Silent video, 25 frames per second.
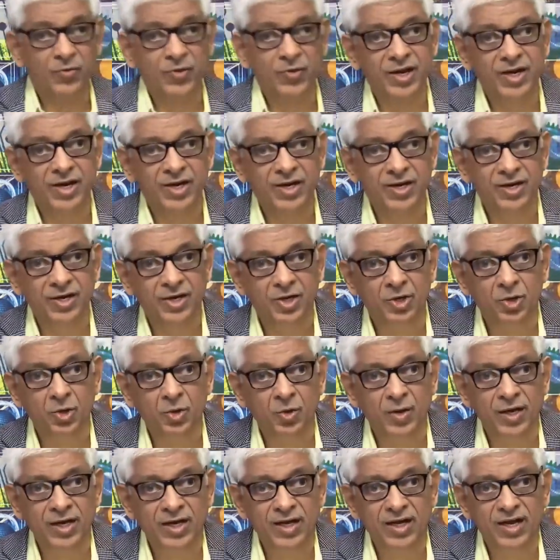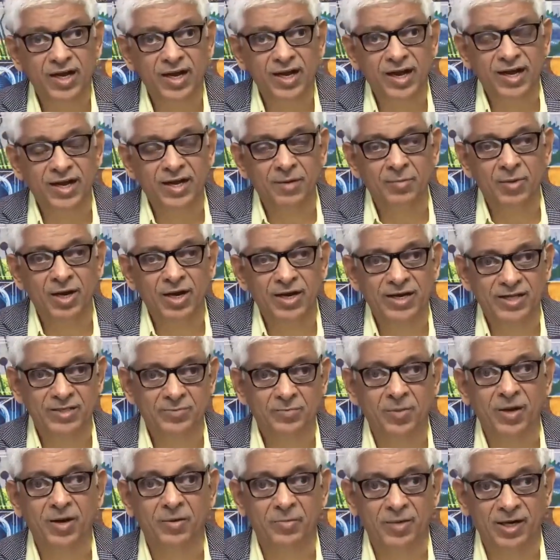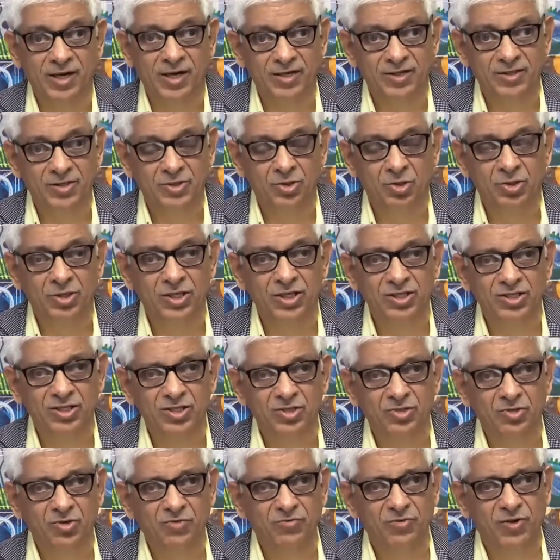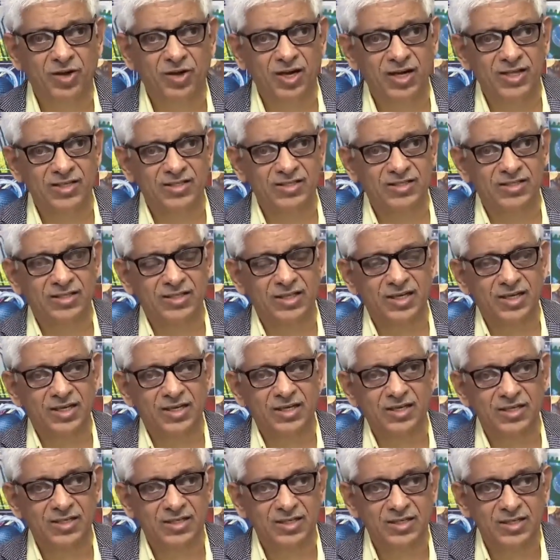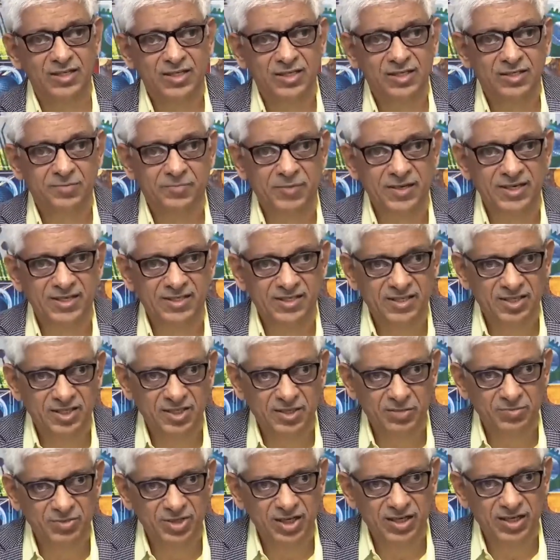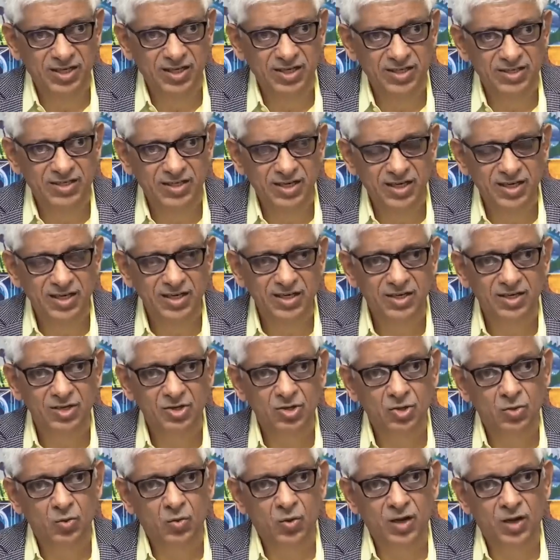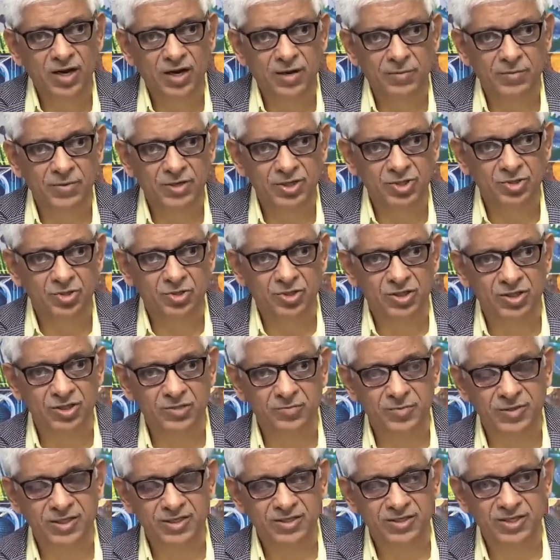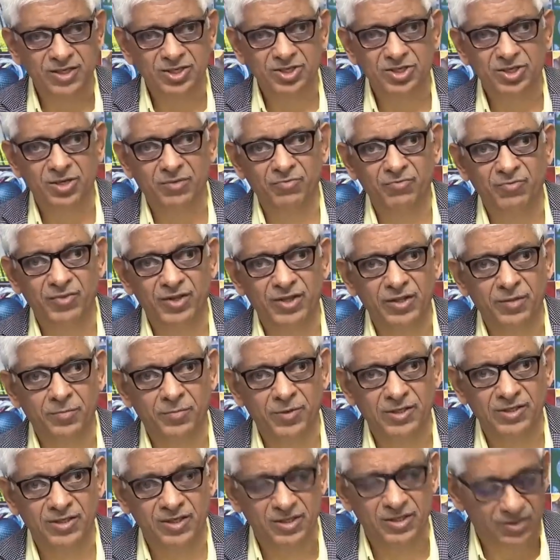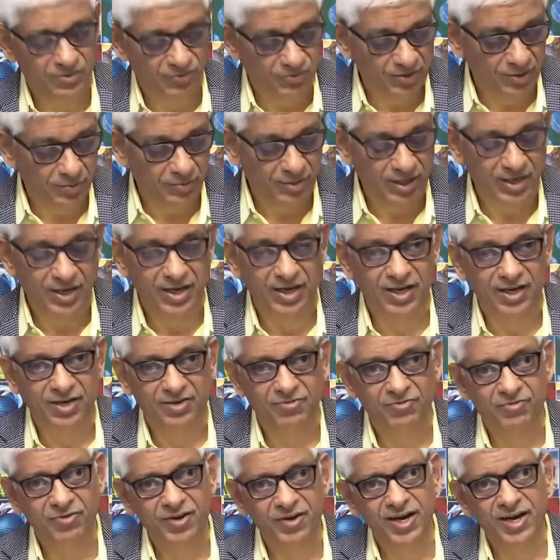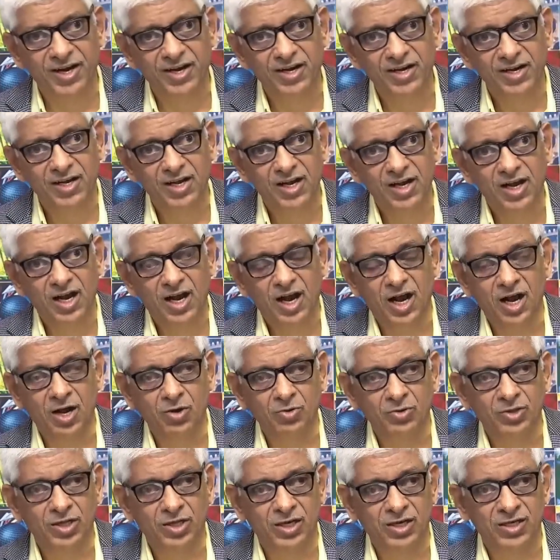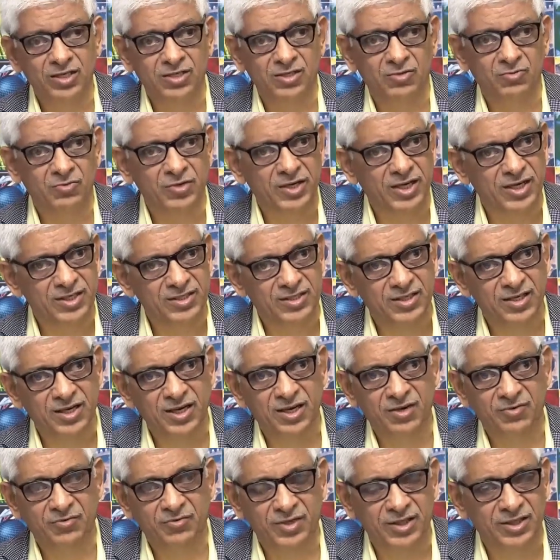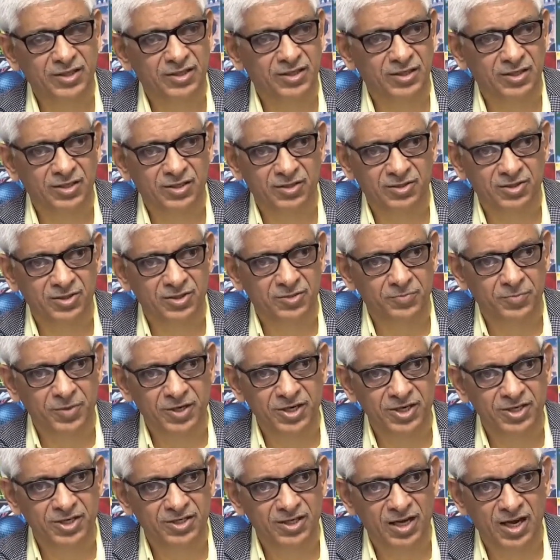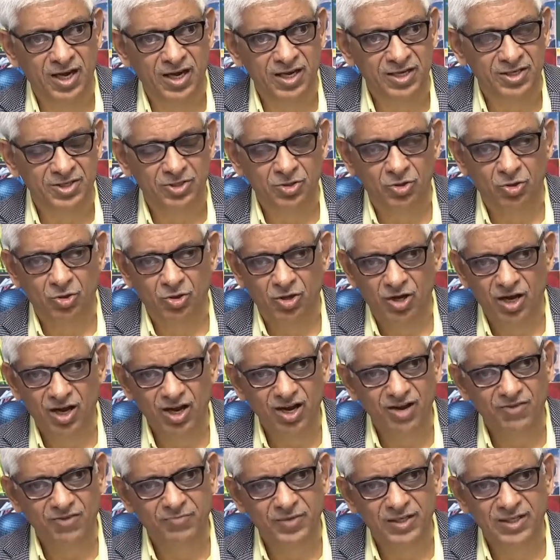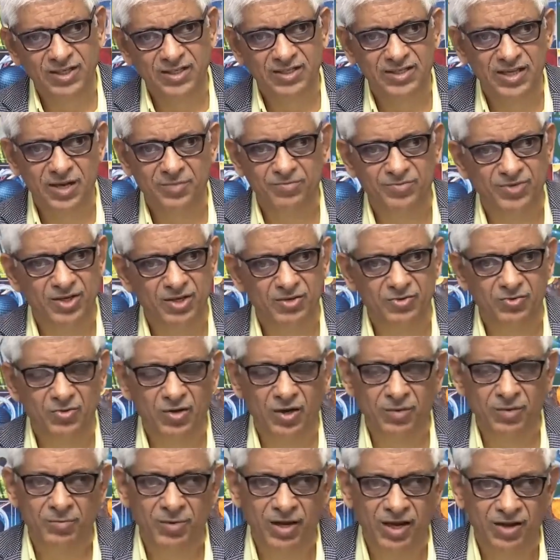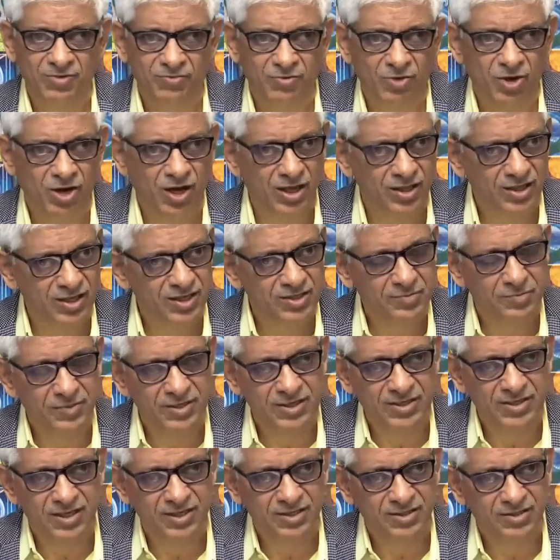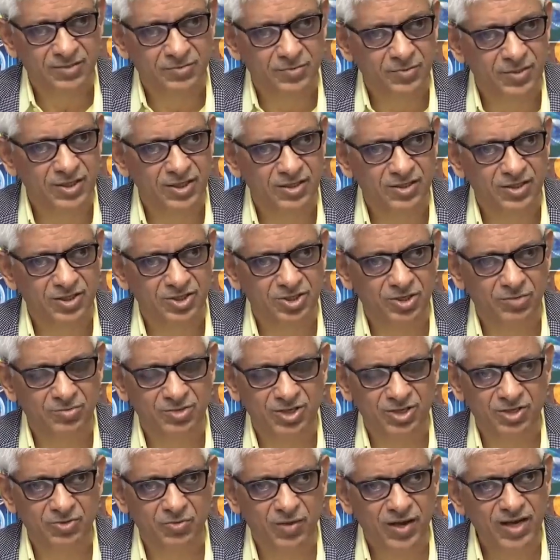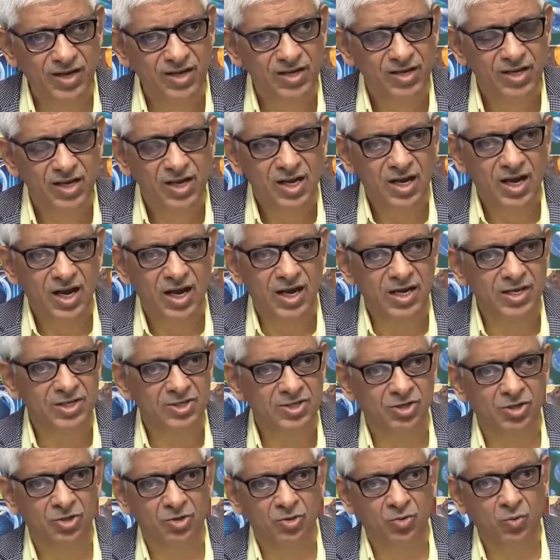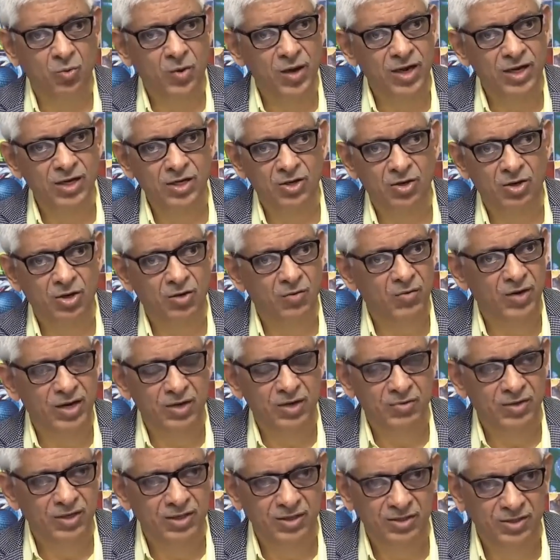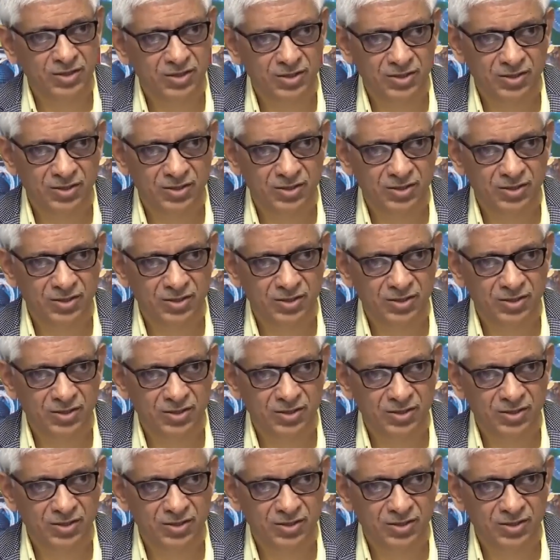we do an NMR experiment. So, this is so far as the spin systems are concerned what happens to the spin system in the presence of the magnetic field how there is we considered with uh, spin is i is equal to half but the same things will apply for other spin, spin systems as well i is equal to 1 or whatever